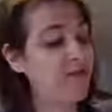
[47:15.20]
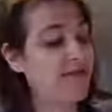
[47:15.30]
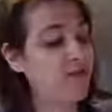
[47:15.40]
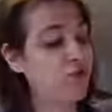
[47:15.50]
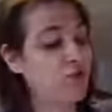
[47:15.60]

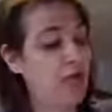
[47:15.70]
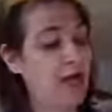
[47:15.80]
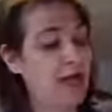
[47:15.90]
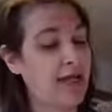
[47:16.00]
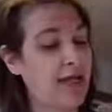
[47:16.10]
If you
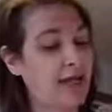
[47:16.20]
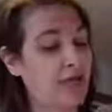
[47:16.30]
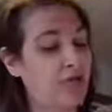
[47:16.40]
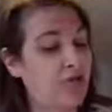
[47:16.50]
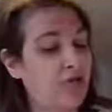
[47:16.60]
try
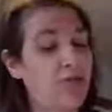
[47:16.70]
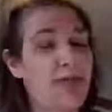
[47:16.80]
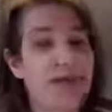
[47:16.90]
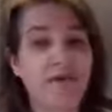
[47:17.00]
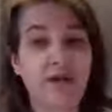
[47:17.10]
to
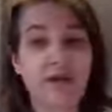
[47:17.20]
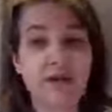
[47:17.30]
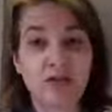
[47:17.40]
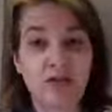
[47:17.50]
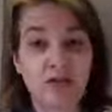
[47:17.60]
make
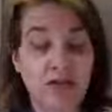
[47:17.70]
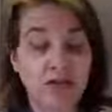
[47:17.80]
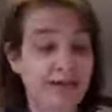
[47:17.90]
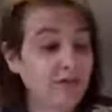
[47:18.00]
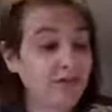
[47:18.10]
vodka sauce
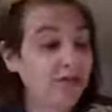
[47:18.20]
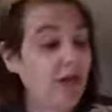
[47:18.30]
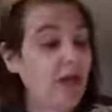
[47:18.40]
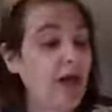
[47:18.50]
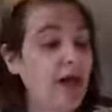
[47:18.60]
yourself,
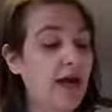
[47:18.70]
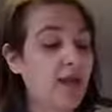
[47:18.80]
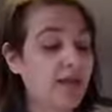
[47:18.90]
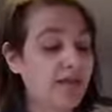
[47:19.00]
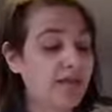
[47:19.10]
I
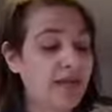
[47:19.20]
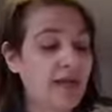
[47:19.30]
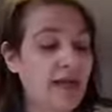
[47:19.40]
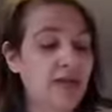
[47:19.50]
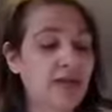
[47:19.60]
would love to
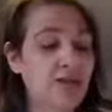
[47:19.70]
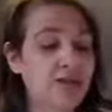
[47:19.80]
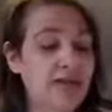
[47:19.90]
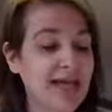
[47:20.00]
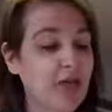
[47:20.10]
hear how it
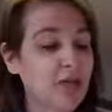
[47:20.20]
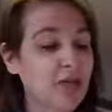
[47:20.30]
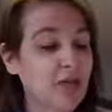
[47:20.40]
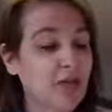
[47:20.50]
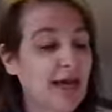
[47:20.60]
turns
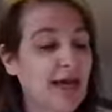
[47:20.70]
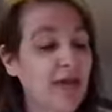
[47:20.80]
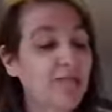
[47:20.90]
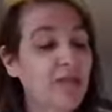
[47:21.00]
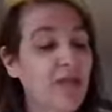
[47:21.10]
out.
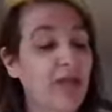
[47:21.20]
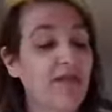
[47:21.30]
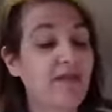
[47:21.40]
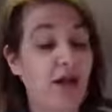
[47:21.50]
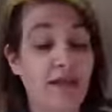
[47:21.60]

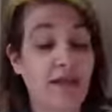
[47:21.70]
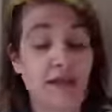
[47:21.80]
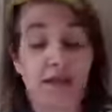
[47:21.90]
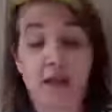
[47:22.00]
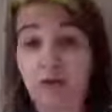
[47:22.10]
If you had
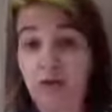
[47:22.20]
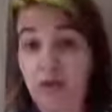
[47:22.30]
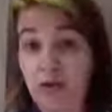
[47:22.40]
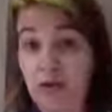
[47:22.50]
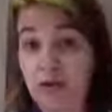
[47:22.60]
like a
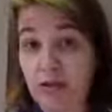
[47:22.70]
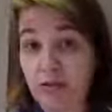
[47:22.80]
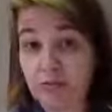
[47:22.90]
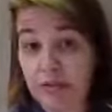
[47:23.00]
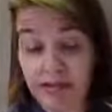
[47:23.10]
super
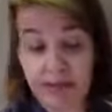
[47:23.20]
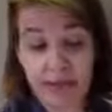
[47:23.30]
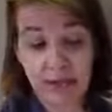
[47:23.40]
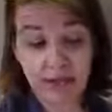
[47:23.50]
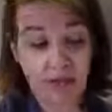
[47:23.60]
big
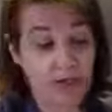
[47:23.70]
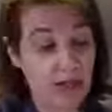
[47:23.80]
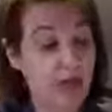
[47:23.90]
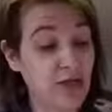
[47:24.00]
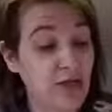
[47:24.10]
success with
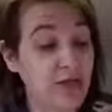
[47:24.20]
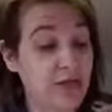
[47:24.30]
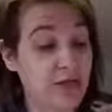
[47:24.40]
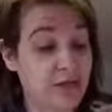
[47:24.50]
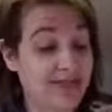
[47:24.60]
it and you
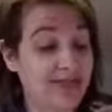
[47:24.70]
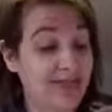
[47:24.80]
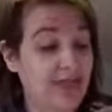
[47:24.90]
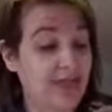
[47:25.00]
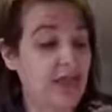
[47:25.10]
did something
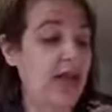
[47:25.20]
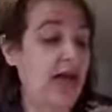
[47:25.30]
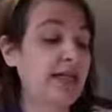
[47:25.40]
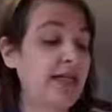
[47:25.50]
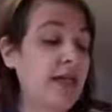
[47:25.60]
differently than
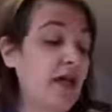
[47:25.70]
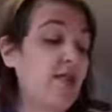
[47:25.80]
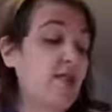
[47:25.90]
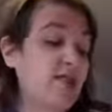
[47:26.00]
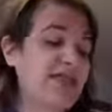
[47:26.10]
I did,
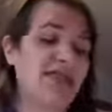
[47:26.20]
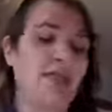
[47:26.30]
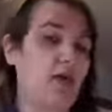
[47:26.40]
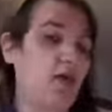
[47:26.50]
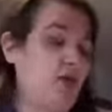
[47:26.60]
please
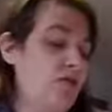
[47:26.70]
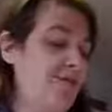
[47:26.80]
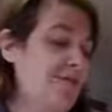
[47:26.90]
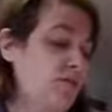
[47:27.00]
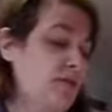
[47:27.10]
let me know what
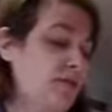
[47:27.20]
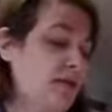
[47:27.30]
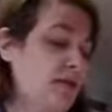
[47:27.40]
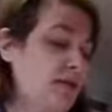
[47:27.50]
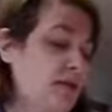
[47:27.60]
your recipe
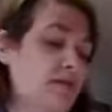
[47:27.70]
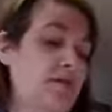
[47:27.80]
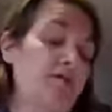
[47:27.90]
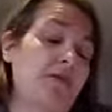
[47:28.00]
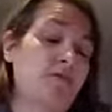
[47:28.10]
was
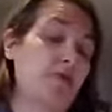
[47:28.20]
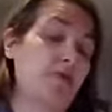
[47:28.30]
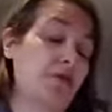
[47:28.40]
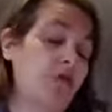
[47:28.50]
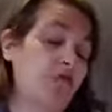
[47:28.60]
because, you know, I'm
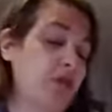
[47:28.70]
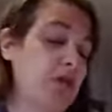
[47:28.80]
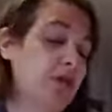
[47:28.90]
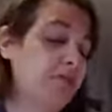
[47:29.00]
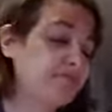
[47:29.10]
always up for
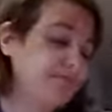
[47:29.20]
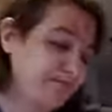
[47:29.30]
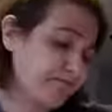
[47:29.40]
tweaking.